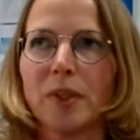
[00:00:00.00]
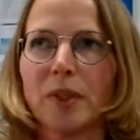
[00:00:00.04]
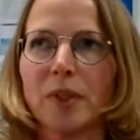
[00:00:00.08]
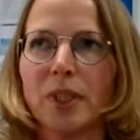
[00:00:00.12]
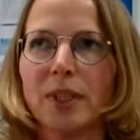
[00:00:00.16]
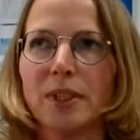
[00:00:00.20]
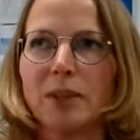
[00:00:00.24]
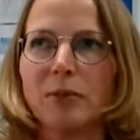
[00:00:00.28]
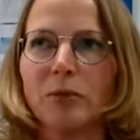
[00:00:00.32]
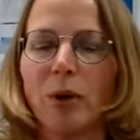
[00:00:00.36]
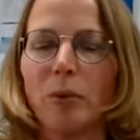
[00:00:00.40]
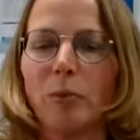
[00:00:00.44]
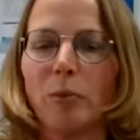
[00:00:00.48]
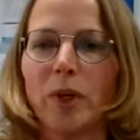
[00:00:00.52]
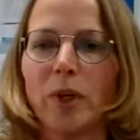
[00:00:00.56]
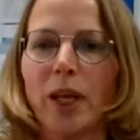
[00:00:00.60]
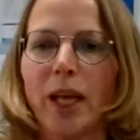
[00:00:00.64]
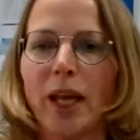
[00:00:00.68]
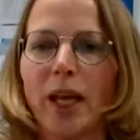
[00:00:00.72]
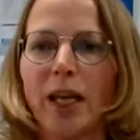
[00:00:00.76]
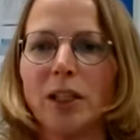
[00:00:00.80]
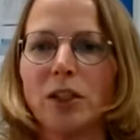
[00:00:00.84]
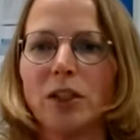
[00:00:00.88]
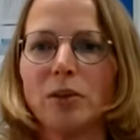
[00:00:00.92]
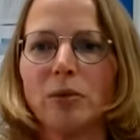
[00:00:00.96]
This
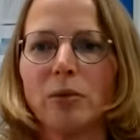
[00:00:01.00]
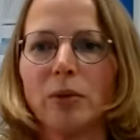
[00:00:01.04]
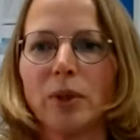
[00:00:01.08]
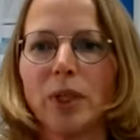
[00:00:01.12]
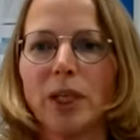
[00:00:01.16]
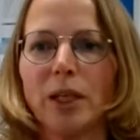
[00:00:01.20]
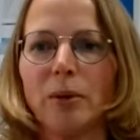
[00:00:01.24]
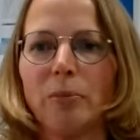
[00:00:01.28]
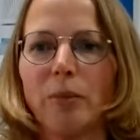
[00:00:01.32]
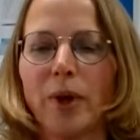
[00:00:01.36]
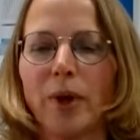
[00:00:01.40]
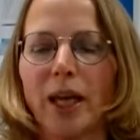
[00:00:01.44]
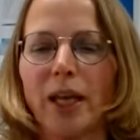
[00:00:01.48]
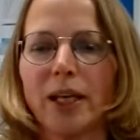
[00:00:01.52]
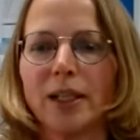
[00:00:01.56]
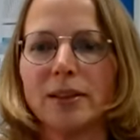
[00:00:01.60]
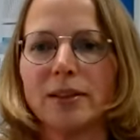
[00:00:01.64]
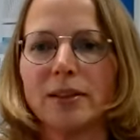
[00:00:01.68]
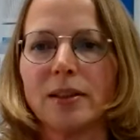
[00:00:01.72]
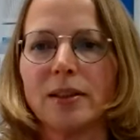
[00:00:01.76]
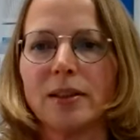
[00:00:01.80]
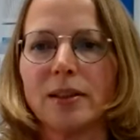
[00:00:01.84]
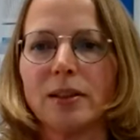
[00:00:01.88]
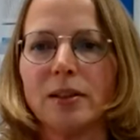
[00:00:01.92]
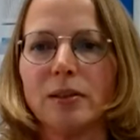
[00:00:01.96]
formulation really makes
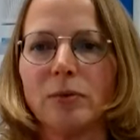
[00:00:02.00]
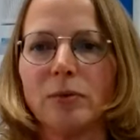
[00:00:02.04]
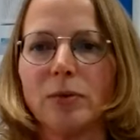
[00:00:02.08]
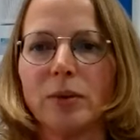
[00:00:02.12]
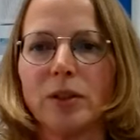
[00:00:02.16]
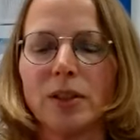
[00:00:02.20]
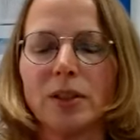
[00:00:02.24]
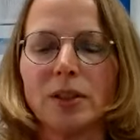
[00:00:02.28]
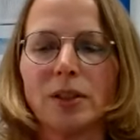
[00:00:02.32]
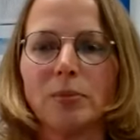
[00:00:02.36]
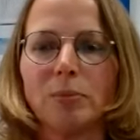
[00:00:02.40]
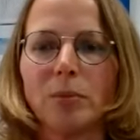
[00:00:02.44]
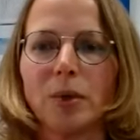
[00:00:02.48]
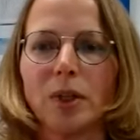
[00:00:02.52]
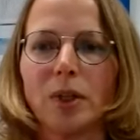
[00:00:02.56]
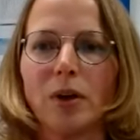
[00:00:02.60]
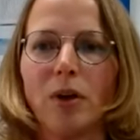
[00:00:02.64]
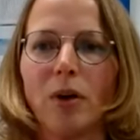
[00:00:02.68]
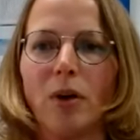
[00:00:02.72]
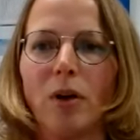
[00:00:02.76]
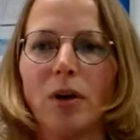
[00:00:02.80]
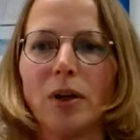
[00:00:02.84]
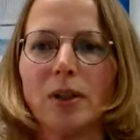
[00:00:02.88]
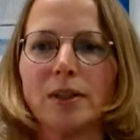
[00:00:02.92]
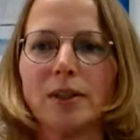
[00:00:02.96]
the difference,
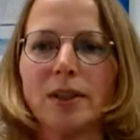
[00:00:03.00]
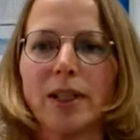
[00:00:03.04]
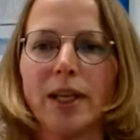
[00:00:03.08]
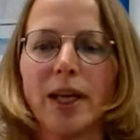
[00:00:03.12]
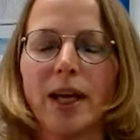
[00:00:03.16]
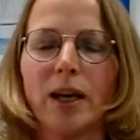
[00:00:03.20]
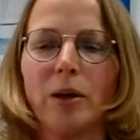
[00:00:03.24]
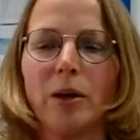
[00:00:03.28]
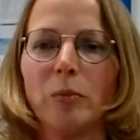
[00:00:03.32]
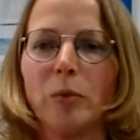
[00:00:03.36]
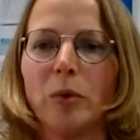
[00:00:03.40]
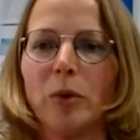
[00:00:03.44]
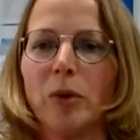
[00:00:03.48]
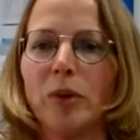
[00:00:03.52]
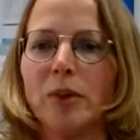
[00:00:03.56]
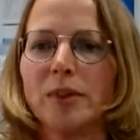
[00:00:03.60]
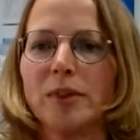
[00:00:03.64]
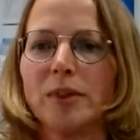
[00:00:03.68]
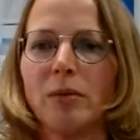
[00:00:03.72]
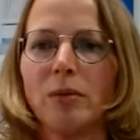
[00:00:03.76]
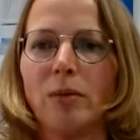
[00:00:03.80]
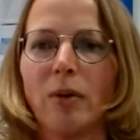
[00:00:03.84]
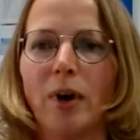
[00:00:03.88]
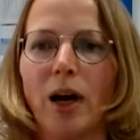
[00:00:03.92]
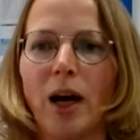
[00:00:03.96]
because there are
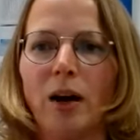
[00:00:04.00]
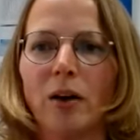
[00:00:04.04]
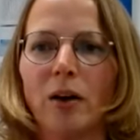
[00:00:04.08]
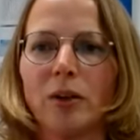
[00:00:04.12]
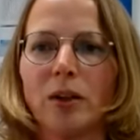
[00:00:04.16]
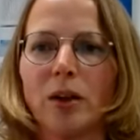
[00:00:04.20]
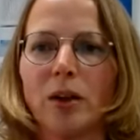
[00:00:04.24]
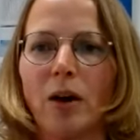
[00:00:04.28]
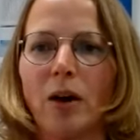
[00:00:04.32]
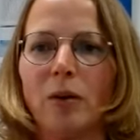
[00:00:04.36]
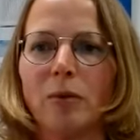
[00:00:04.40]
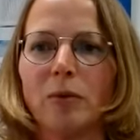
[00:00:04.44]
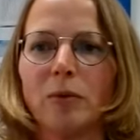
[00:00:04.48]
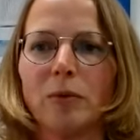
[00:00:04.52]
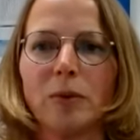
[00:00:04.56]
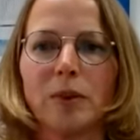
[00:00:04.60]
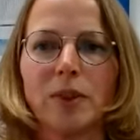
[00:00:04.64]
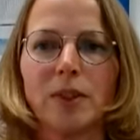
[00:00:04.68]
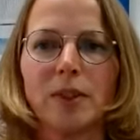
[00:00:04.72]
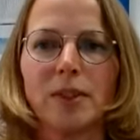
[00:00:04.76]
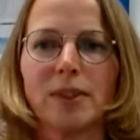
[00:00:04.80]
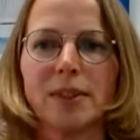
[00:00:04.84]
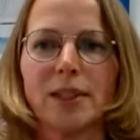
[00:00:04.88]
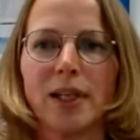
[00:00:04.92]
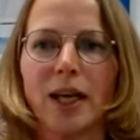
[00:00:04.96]
myths around of
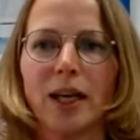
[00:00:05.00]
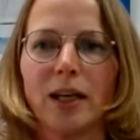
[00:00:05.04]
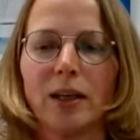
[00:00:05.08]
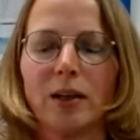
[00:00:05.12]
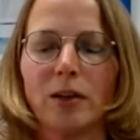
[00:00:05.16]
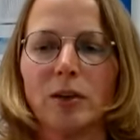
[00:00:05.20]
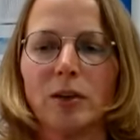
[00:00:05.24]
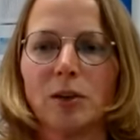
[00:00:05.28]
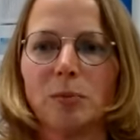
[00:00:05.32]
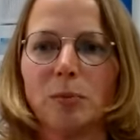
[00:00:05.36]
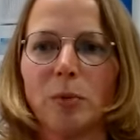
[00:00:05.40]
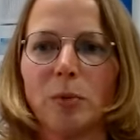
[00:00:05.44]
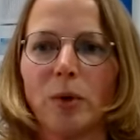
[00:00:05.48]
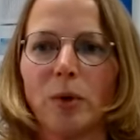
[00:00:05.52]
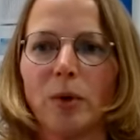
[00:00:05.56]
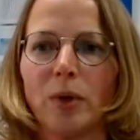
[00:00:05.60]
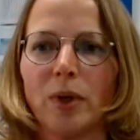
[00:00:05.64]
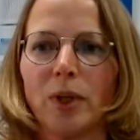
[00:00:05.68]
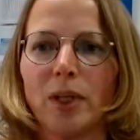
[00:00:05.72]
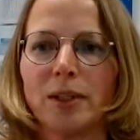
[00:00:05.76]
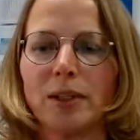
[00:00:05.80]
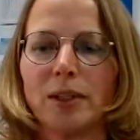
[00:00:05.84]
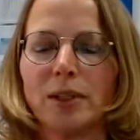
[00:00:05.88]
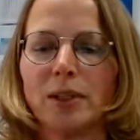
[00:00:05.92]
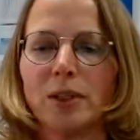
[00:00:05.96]

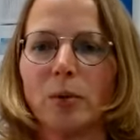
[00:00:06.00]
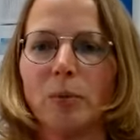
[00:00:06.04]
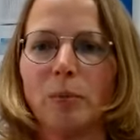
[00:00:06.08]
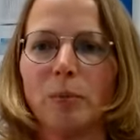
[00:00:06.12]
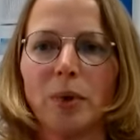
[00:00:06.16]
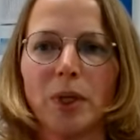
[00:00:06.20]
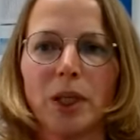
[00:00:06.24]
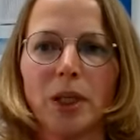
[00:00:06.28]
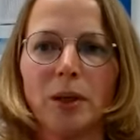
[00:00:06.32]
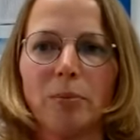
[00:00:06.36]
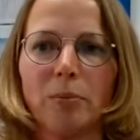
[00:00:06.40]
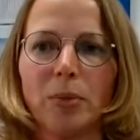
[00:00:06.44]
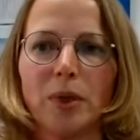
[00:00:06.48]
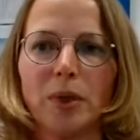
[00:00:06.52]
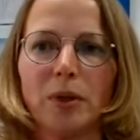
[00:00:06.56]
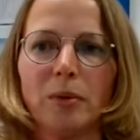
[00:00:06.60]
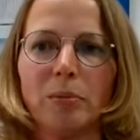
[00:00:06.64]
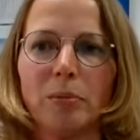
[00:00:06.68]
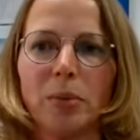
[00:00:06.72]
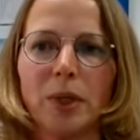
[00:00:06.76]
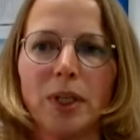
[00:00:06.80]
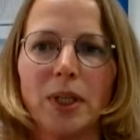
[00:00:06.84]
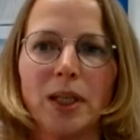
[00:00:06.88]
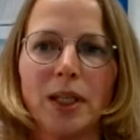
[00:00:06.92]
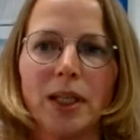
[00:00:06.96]
cyclosporine. So people
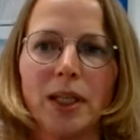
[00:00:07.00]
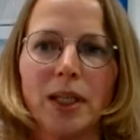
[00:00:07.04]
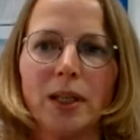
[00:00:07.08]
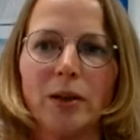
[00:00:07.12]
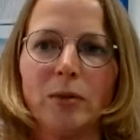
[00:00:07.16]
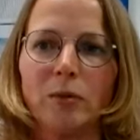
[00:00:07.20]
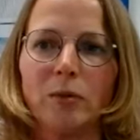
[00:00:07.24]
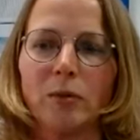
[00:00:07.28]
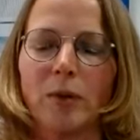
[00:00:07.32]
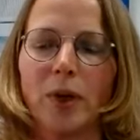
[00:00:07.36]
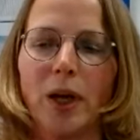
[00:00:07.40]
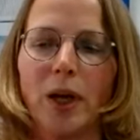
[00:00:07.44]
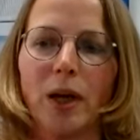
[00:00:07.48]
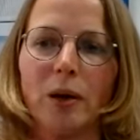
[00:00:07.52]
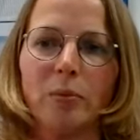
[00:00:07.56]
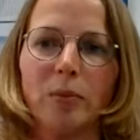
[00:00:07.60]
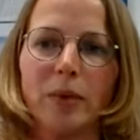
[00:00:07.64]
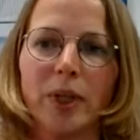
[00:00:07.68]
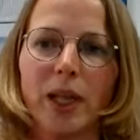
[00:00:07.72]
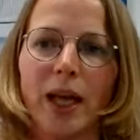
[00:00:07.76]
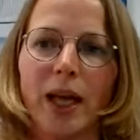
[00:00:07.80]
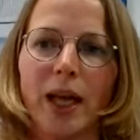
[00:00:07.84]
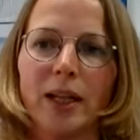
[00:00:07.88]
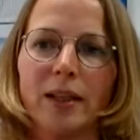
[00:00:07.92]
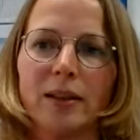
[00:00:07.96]
believe
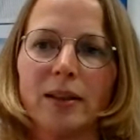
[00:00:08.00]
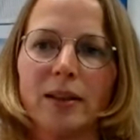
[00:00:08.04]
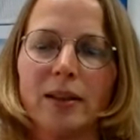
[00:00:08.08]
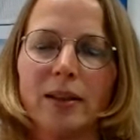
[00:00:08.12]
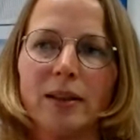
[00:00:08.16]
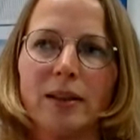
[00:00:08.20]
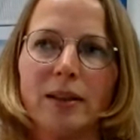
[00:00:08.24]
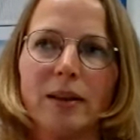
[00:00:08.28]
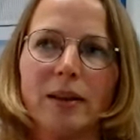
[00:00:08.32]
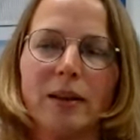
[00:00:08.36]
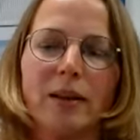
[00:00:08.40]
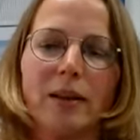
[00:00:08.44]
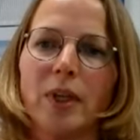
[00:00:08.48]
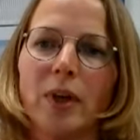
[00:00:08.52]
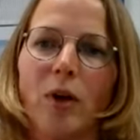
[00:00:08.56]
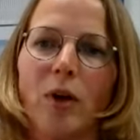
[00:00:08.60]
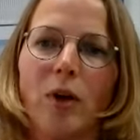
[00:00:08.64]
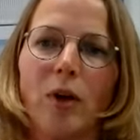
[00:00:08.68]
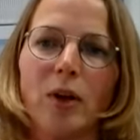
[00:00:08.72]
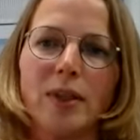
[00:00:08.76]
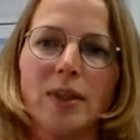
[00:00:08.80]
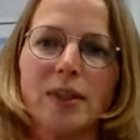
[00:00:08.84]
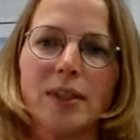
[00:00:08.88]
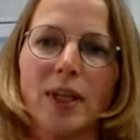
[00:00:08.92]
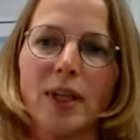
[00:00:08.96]
that The
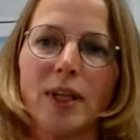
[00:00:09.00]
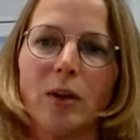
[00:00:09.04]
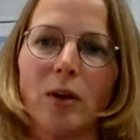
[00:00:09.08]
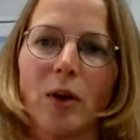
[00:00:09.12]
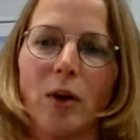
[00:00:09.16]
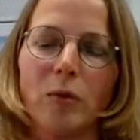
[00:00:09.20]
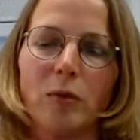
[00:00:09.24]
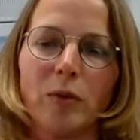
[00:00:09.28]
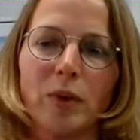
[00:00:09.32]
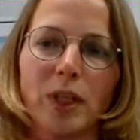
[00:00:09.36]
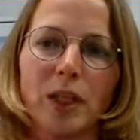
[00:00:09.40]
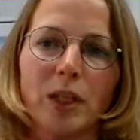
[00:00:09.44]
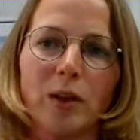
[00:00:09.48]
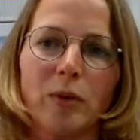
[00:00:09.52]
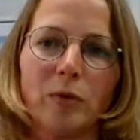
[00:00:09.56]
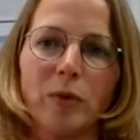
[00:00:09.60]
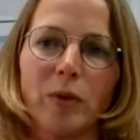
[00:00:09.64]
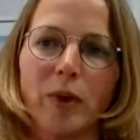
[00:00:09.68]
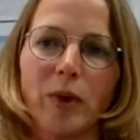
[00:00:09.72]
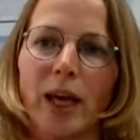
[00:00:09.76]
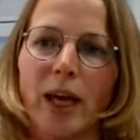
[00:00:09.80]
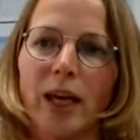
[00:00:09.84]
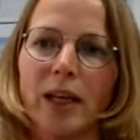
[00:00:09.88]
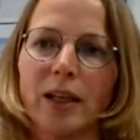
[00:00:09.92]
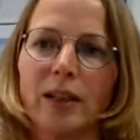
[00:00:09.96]
onset of
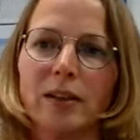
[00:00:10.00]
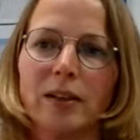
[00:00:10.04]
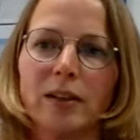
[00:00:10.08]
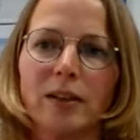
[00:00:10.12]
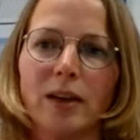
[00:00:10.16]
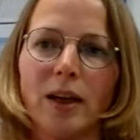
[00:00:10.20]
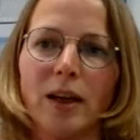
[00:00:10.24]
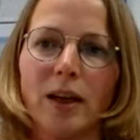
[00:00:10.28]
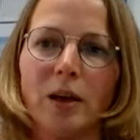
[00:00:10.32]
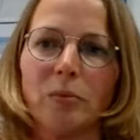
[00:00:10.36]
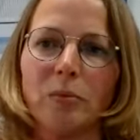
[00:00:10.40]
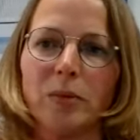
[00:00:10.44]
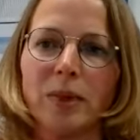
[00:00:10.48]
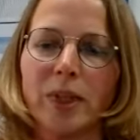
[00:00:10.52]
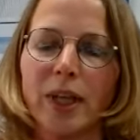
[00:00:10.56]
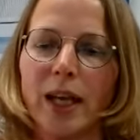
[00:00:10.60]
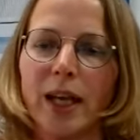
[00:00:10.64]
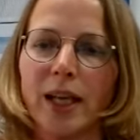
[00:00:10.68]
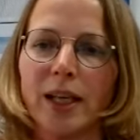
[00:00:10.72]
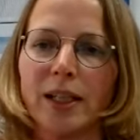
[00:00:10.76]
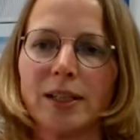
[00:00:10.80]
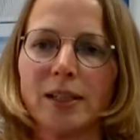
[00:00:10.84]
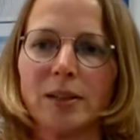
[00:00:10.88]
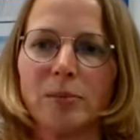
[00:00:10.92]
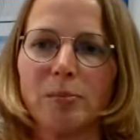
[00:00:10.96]
effect
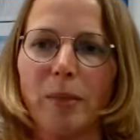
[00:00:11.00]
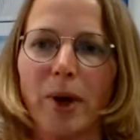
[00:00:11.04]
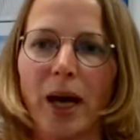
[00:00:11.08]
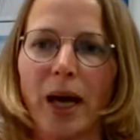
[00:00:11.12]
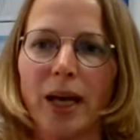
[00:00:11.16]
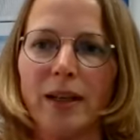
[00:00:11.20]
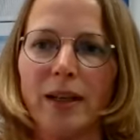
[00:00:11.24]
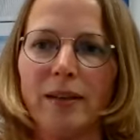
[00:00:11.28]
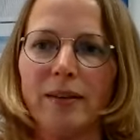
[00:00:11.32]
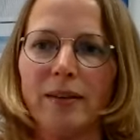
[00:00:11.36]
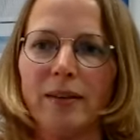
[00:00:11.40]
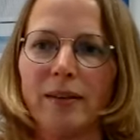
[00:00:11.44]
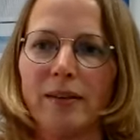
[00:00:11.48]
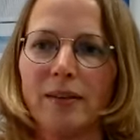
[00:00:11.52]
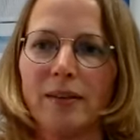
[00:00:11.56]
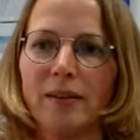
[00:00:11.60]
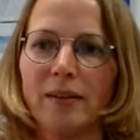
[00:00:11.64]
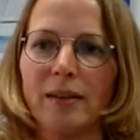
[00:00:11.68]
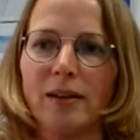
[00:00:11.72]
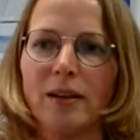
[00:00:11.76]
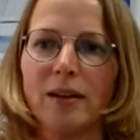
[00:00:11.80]
takes months.